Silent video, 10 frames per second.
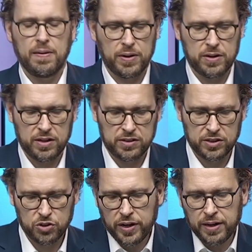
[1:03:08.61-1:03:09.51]
because
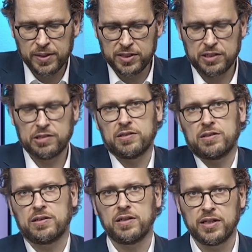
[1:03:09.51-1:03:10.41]
the training
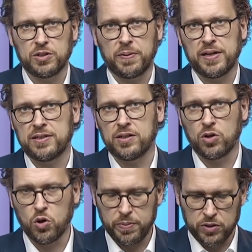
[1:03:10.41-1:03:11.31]
material is based
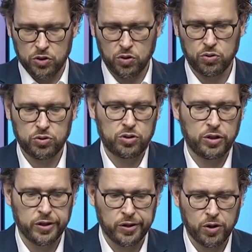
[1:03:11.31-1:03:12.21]
on open source
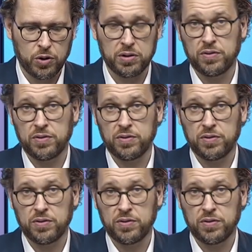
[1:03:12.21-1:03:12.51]
code.